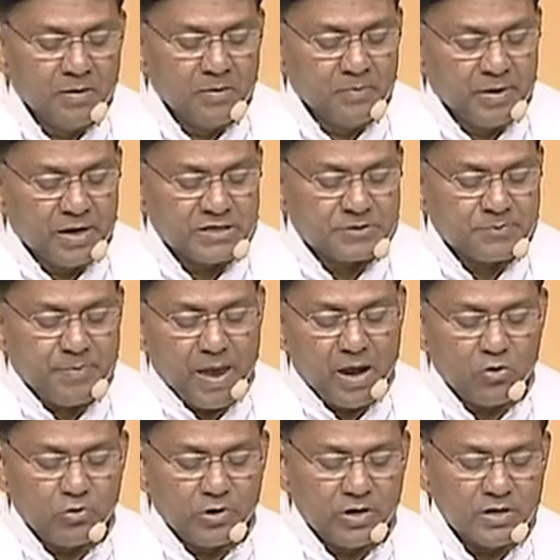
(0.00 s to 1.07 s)
but his
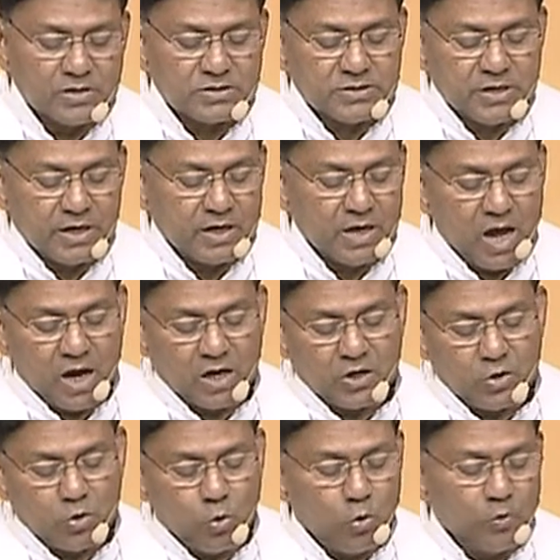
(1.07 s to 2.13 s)
parents did
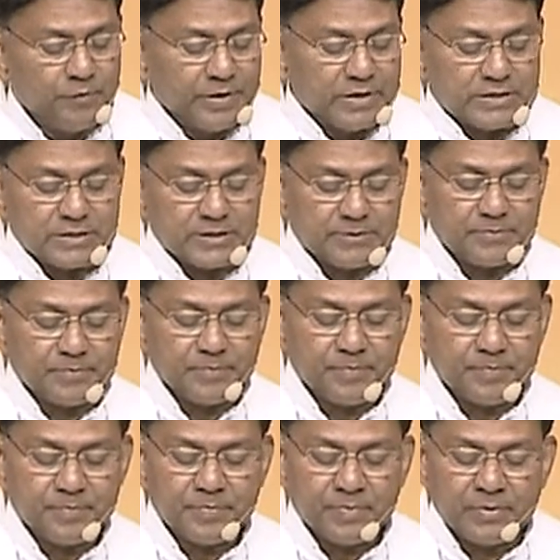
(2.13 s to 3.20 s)
not know it,
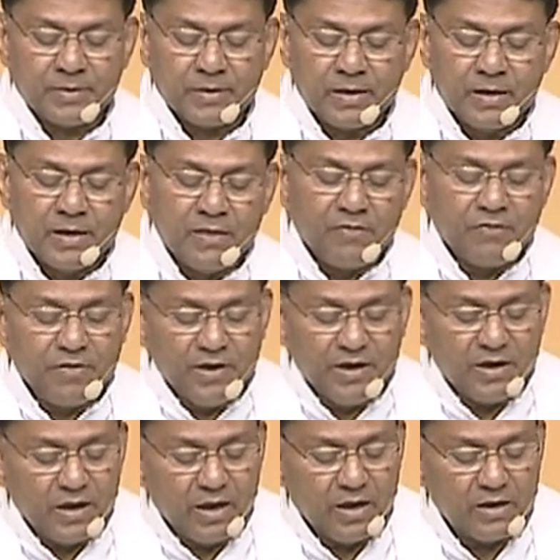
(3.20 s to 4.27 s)

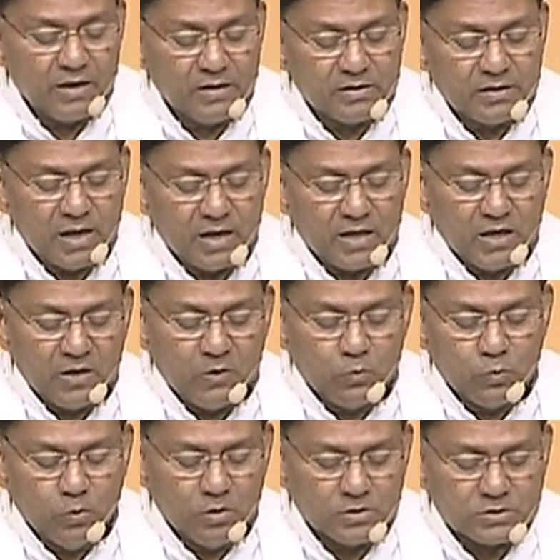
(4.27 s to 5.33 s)
thinking that he
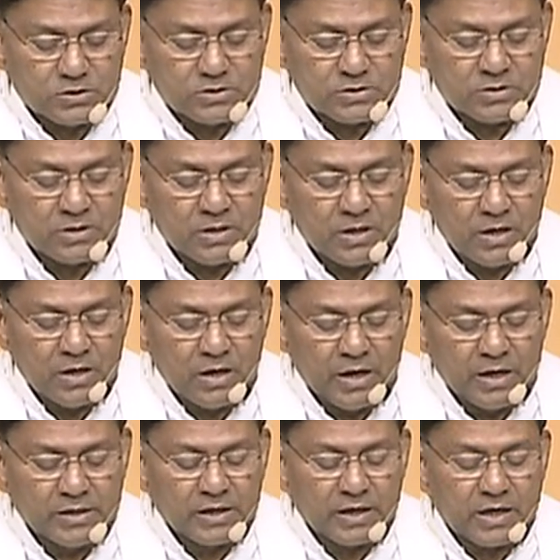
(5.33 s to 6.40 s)
was
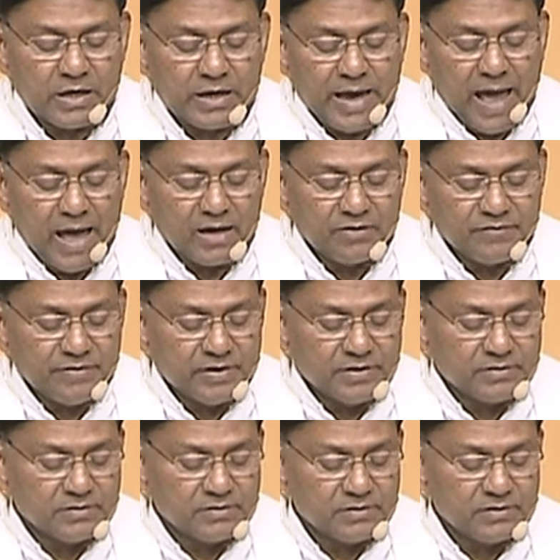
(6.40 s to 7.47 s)
in the
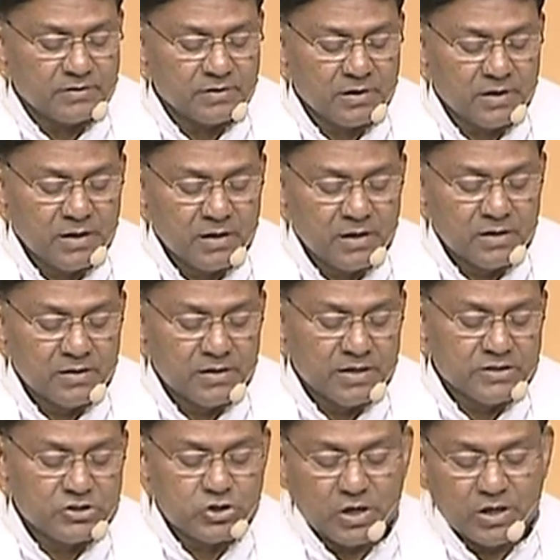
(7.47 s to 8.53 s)
caravan.
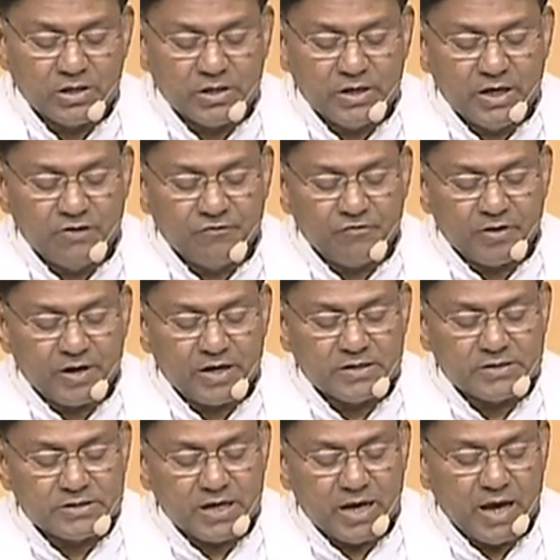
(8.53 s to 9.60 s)
They journeyed for
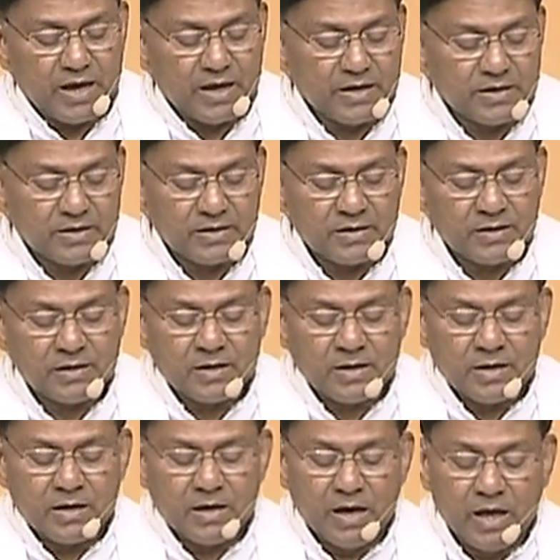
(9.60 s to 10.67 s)
a day
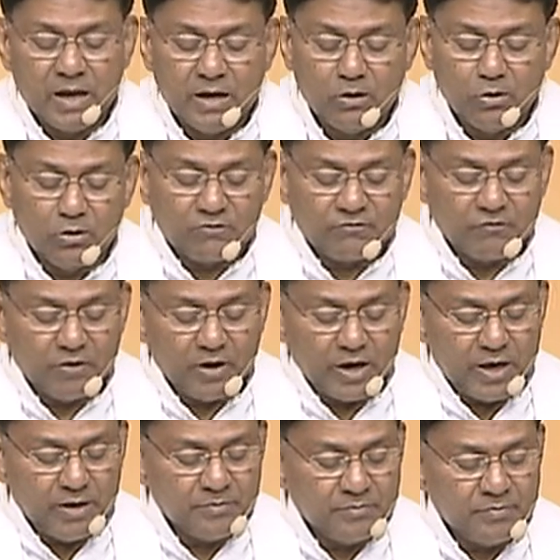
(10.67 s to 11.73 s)
and looked for
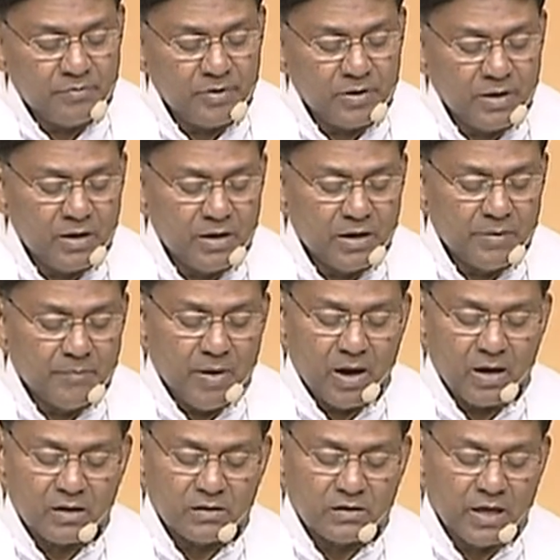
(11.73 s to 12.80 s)
him
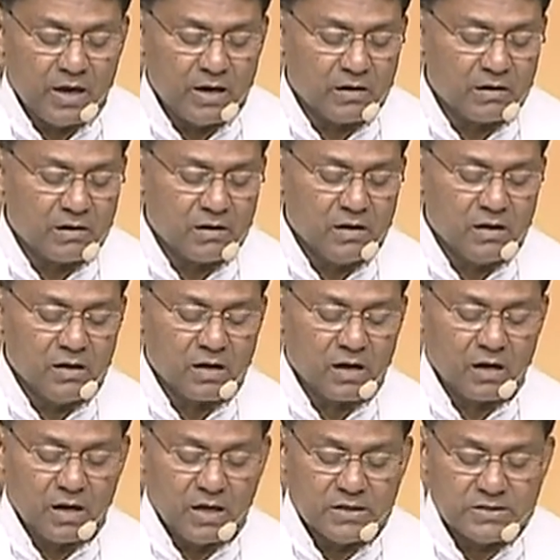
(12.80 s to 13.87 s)
among their
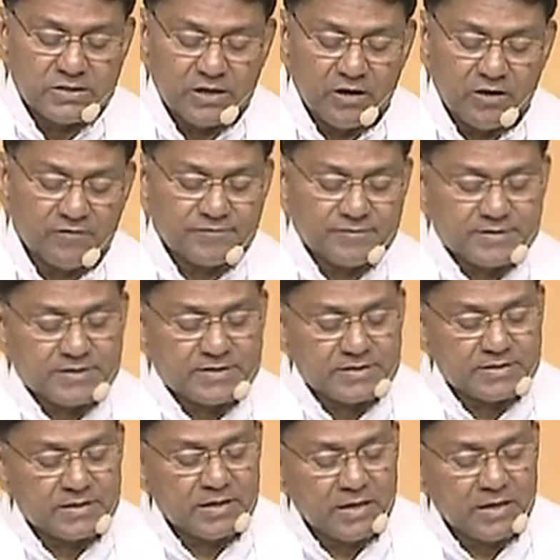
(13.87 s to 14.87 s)
relatives